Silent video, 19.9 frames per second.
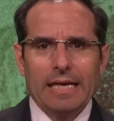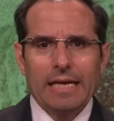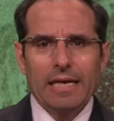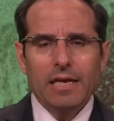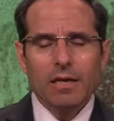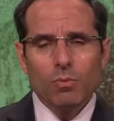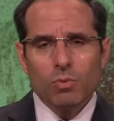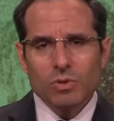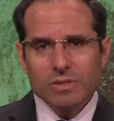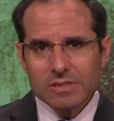
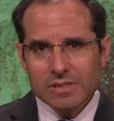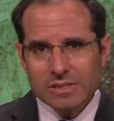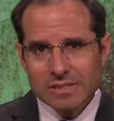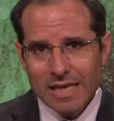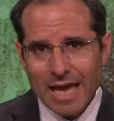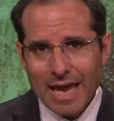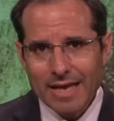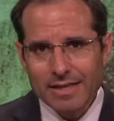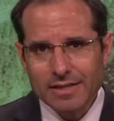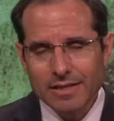he was
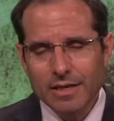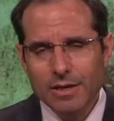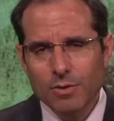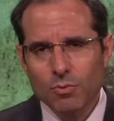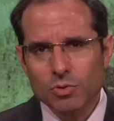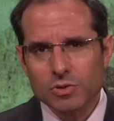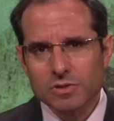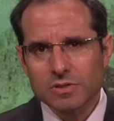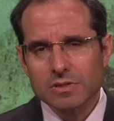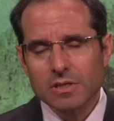sad, he
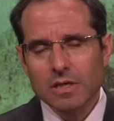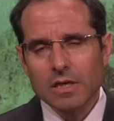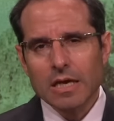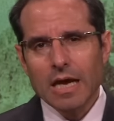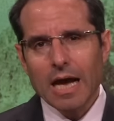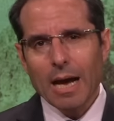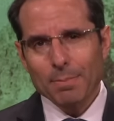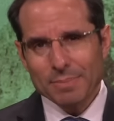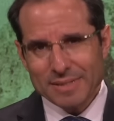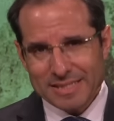was
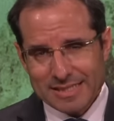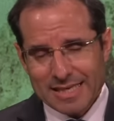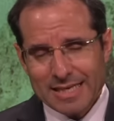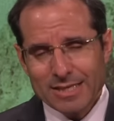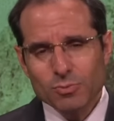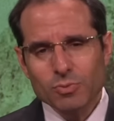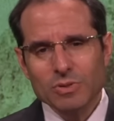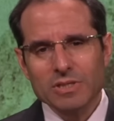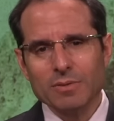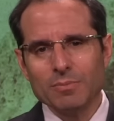
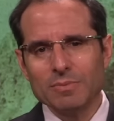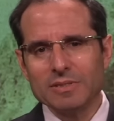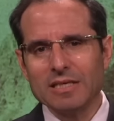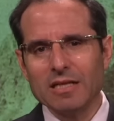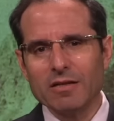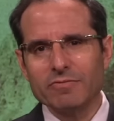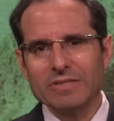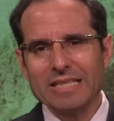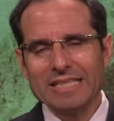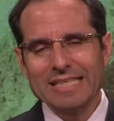upset with
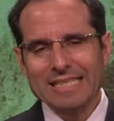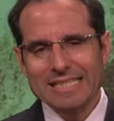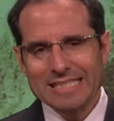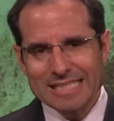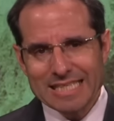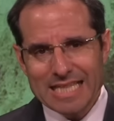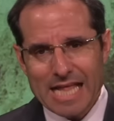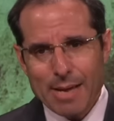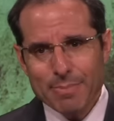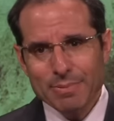himself that he
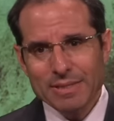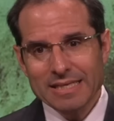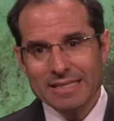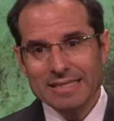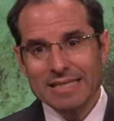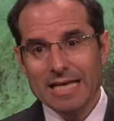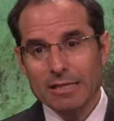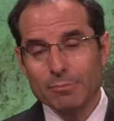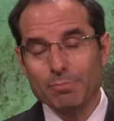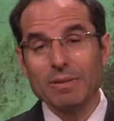slept
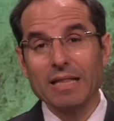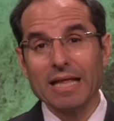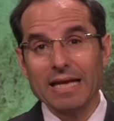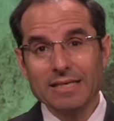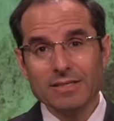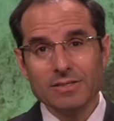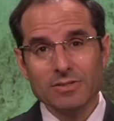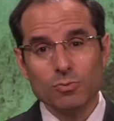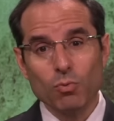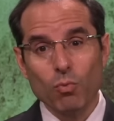in that
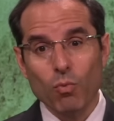place.